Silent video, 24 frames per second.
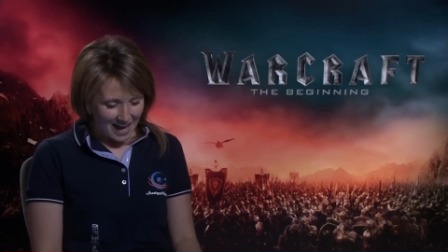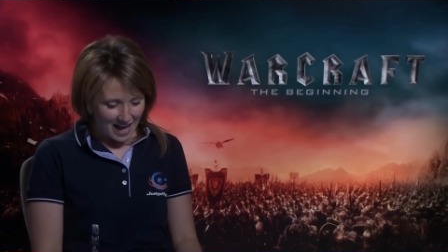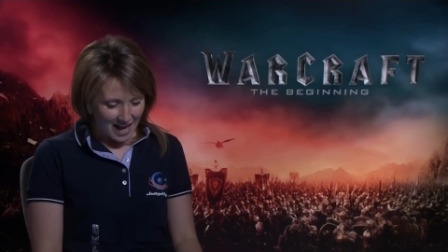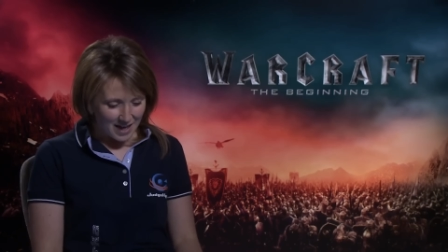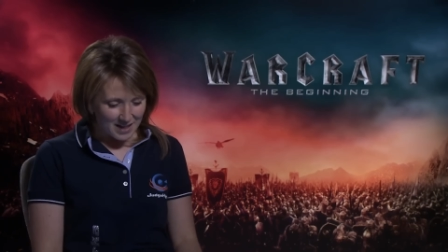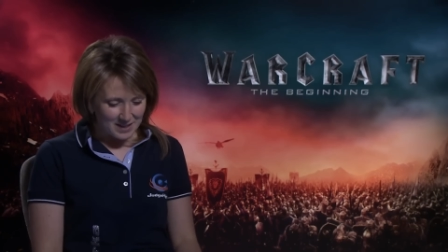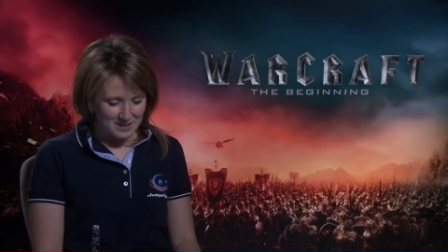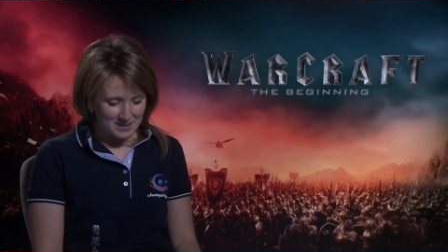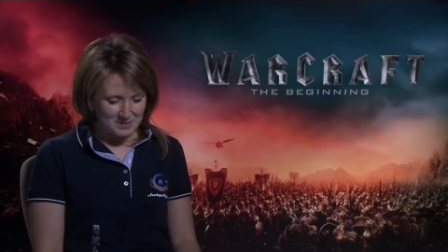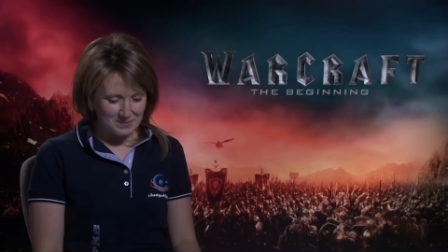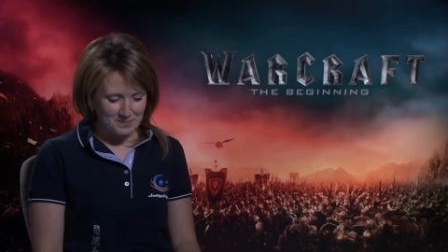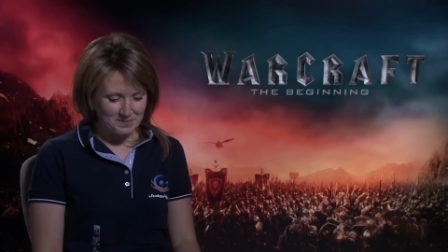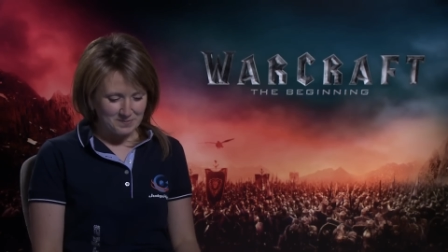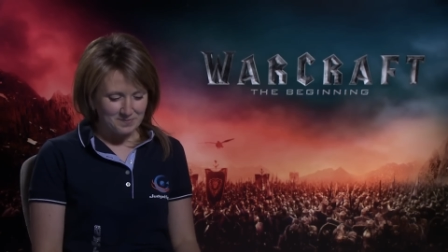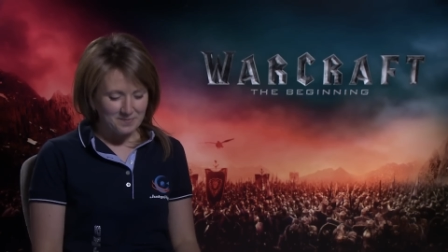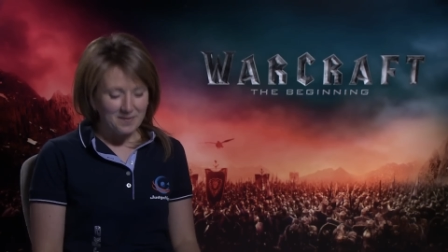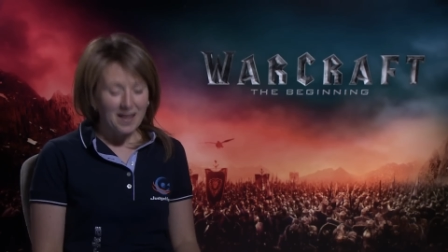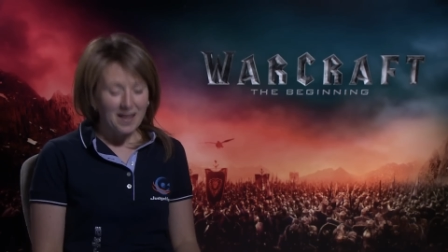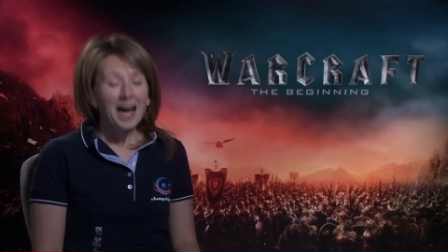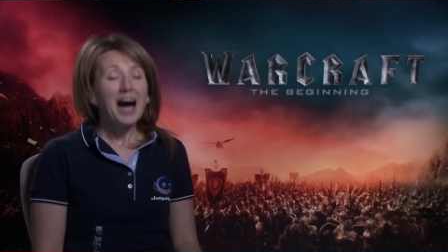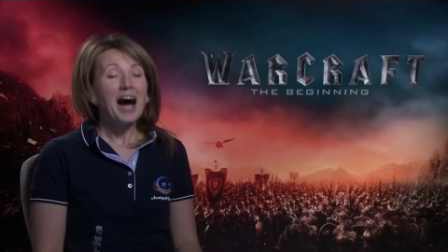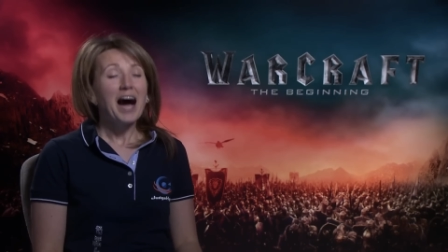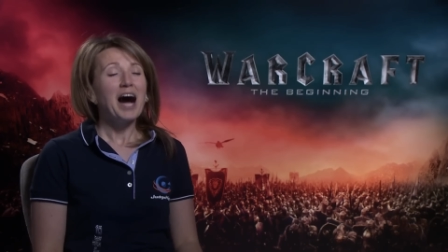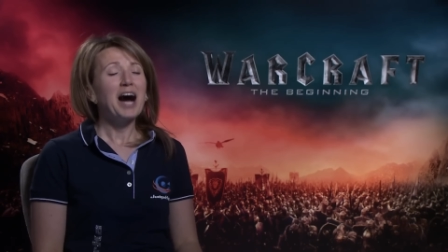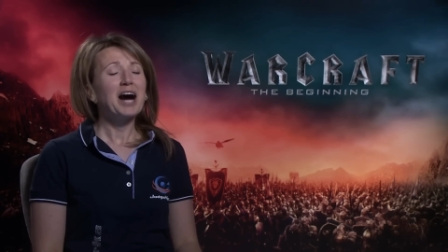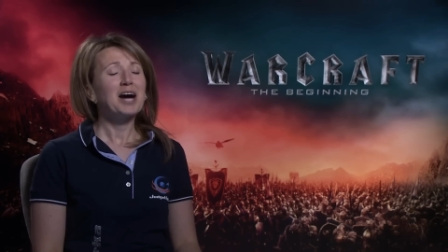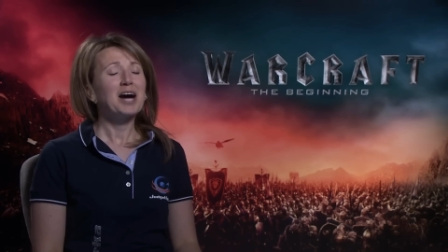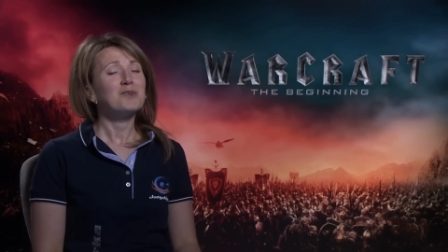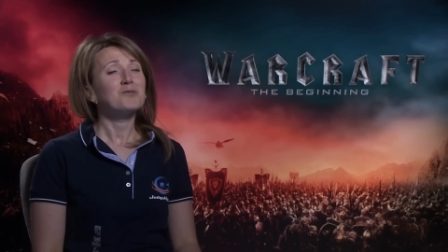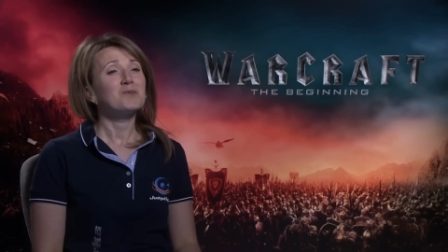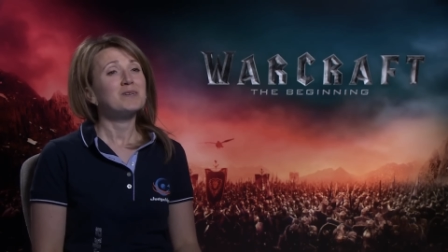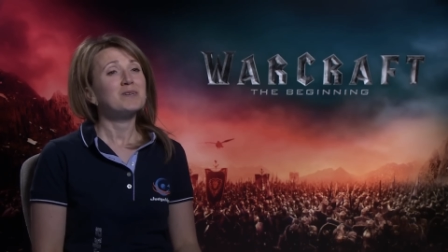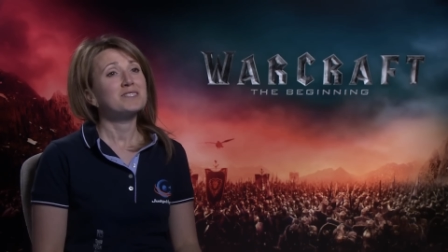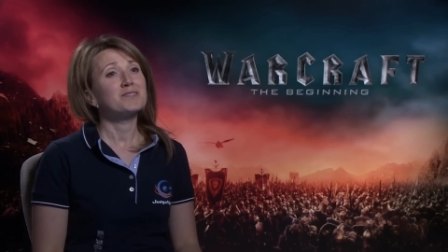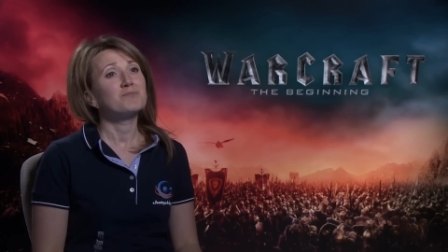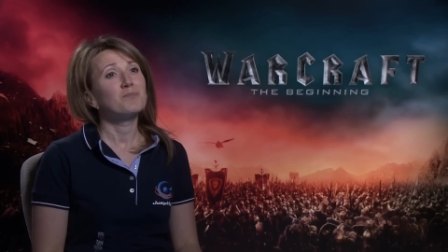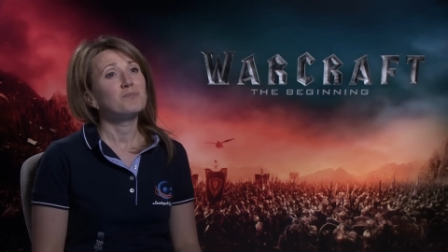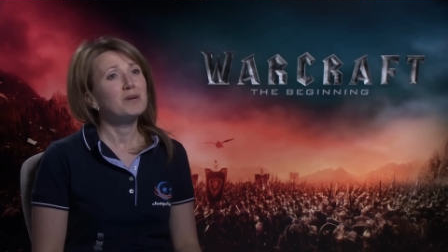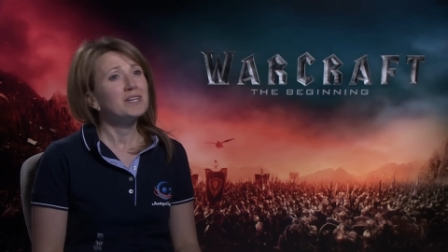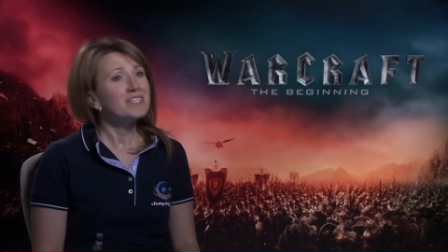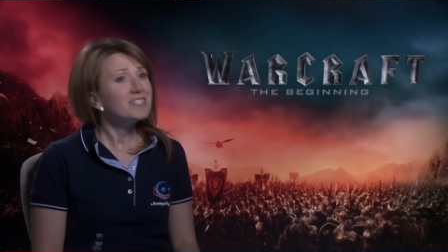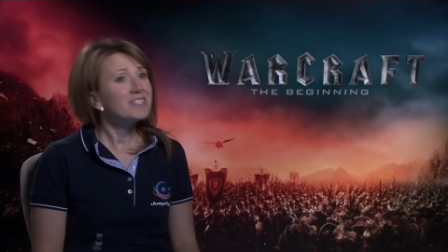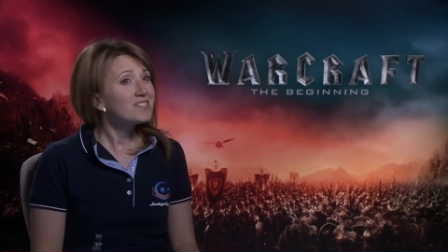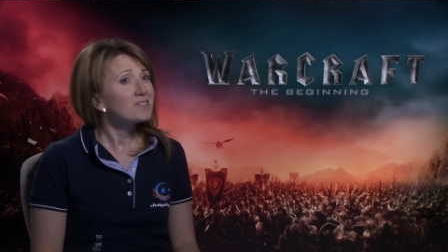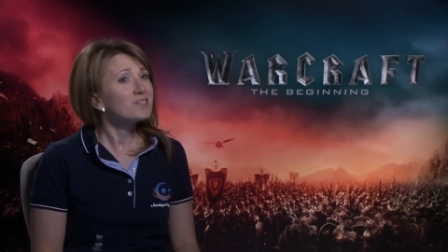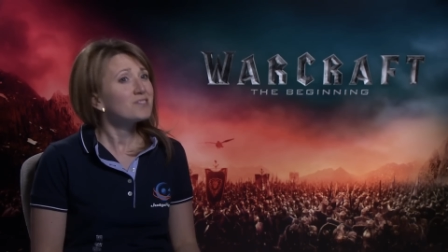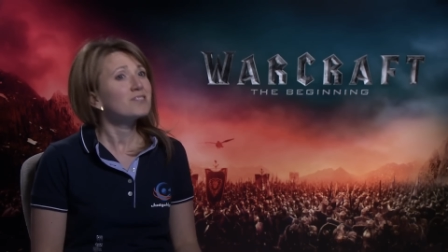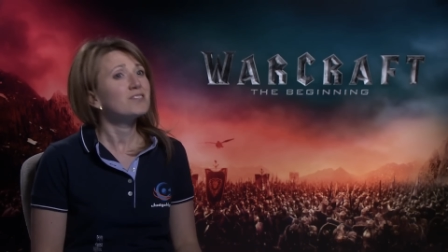How was
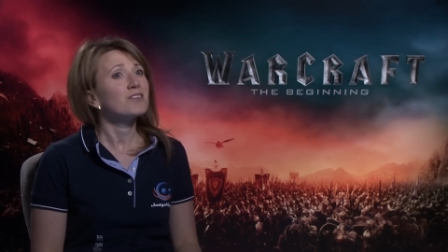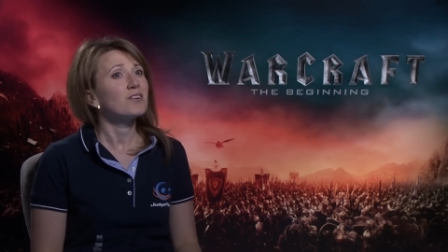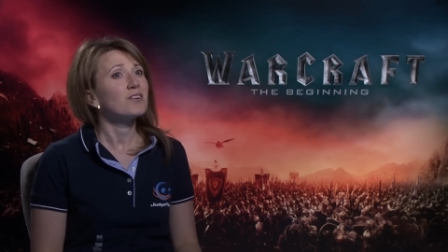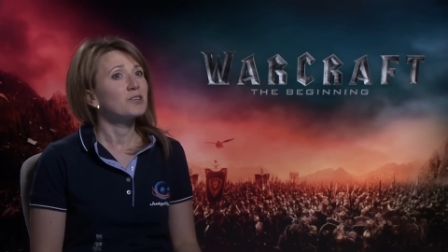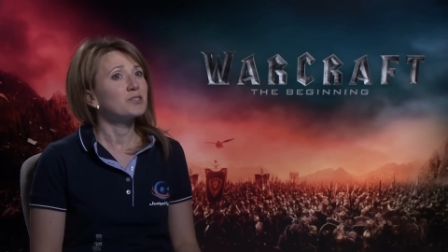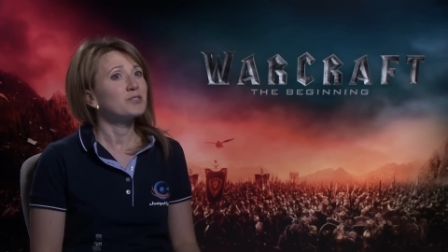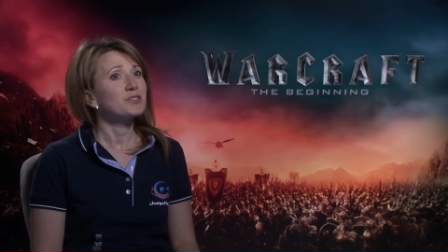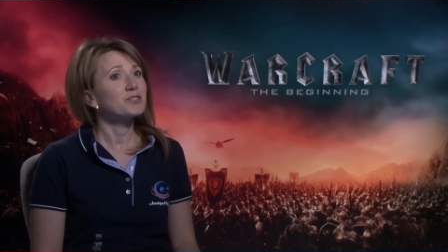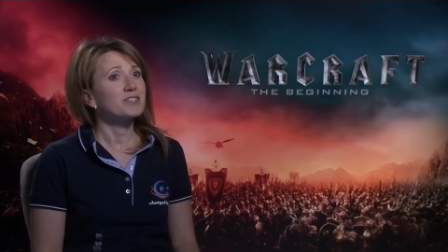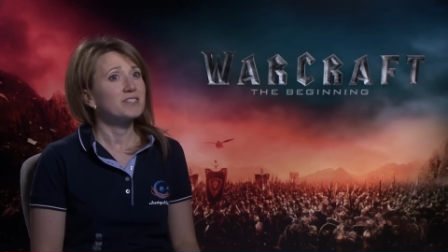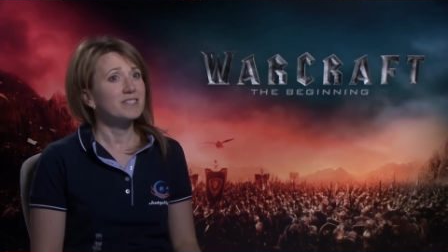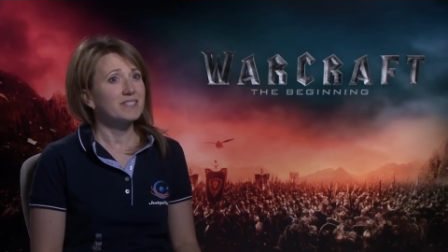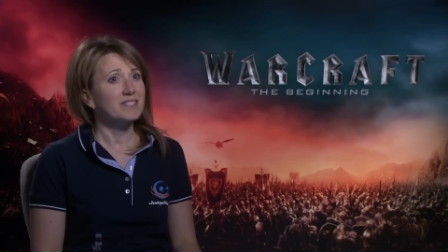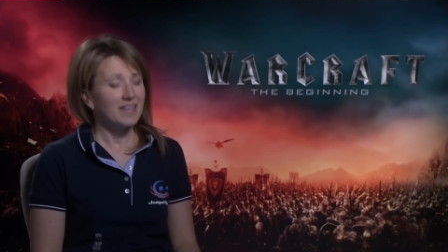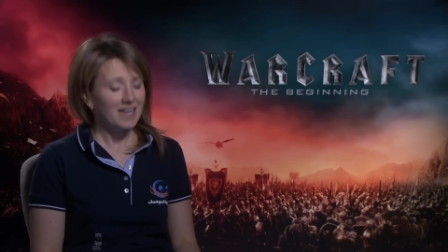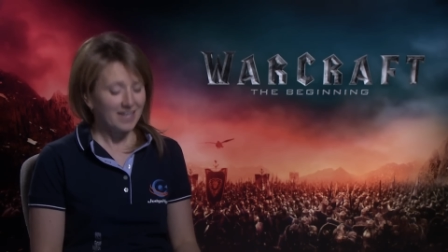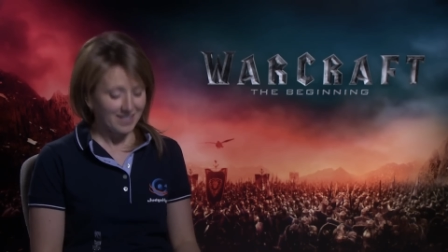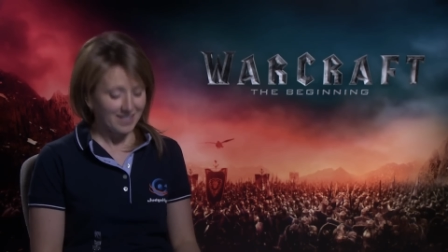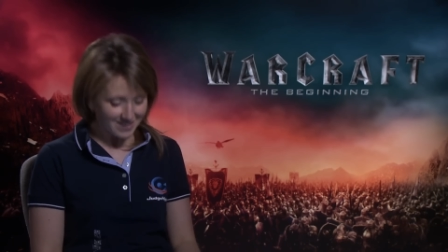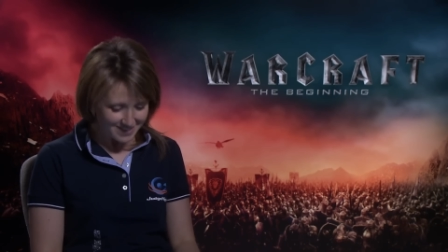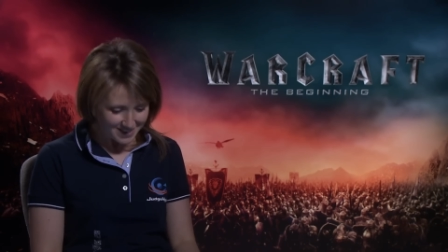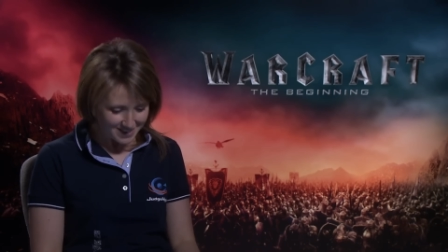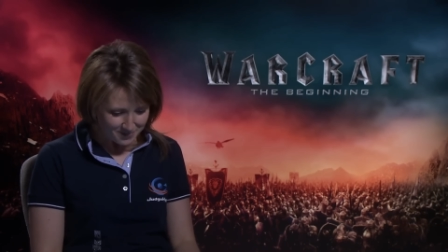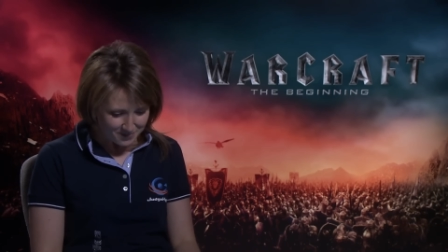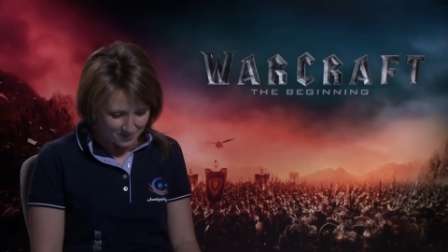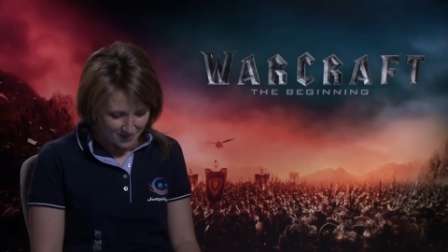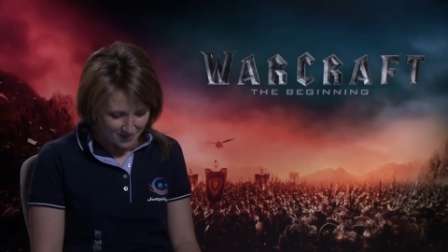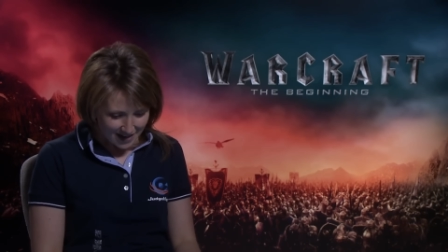Blizzard on the set?